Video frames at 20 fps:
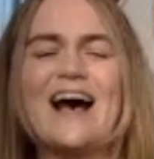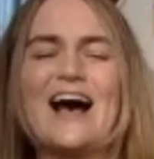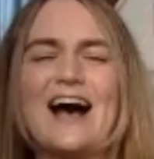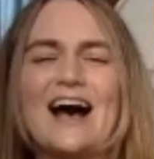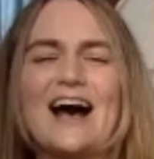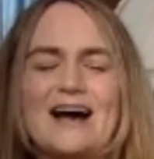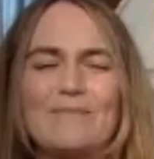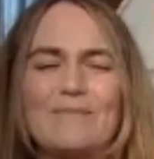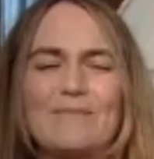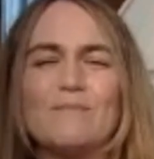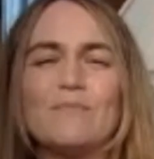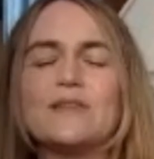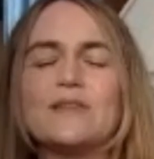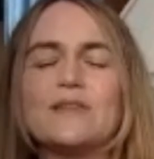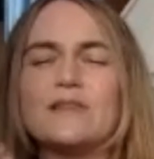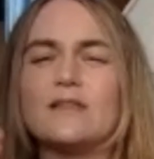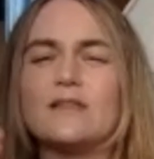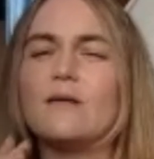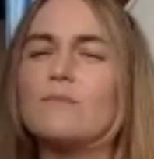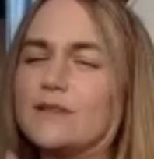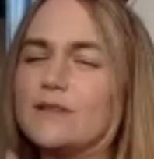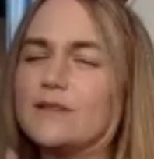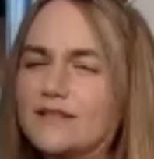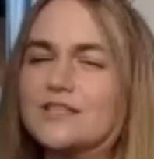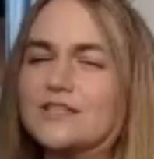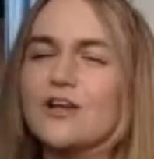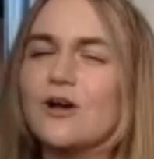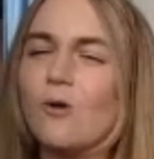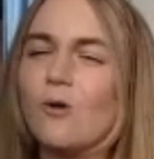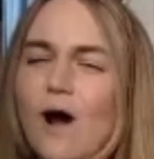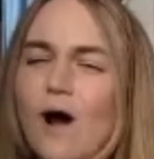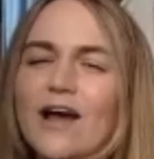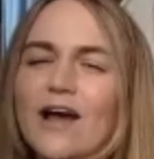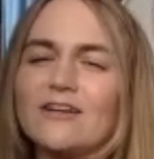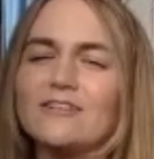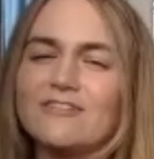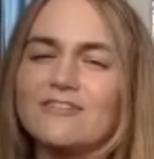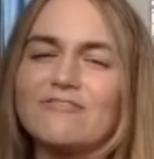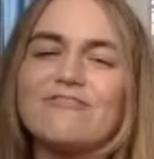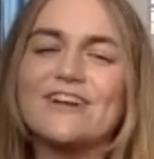Um, yeah. but that took a
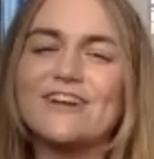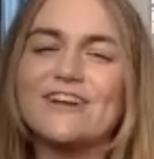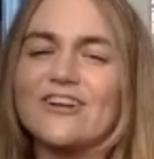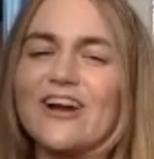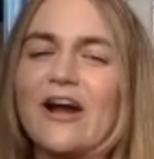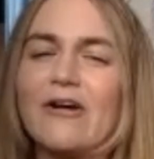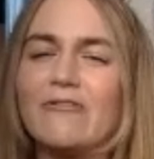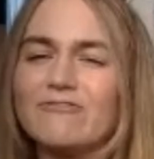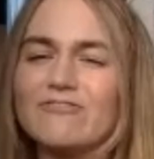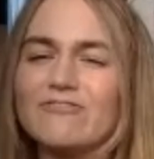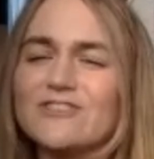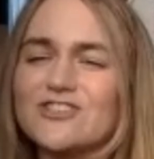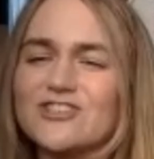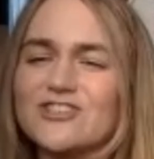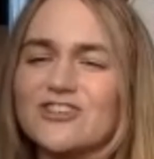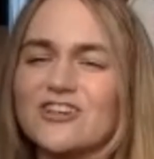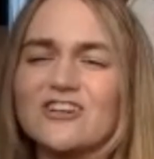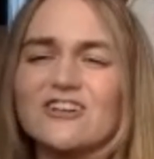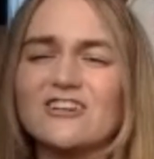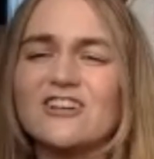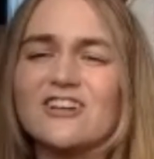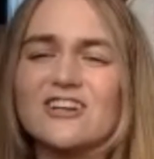while to figure out for sure.